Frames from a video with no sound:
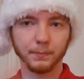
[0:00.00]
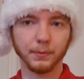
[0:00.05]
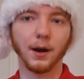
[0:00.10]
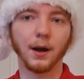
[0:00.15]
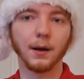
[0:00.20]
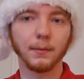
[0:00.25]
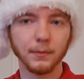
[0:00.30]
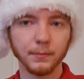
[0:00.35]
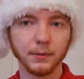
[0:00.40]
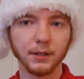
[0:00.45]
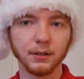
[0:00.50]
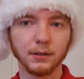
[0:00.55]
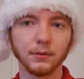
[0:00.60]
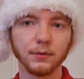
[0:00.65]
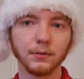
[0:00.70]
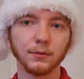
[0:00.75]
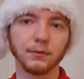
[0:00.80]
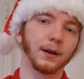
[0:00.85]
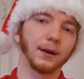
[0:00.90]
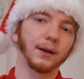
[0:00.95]
probably
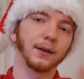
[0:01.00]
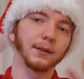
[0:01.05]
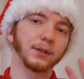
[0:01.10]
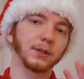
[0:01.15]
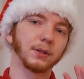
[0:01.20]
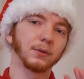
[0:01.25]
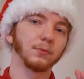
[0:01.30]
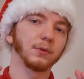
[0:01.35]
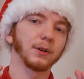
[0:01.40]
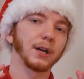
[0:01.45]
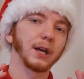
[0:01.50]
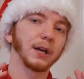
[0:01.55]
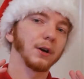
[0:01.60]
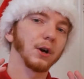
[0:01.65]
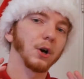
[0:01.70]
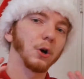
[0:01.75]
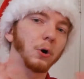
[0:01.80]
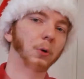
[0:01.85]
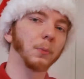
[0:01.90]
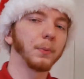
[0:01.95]
do and then what I
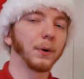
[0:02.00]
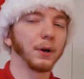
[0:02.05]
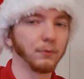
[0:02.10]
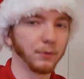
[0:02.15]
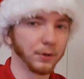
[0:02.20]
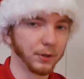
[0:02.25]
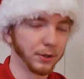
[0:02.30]
hope I would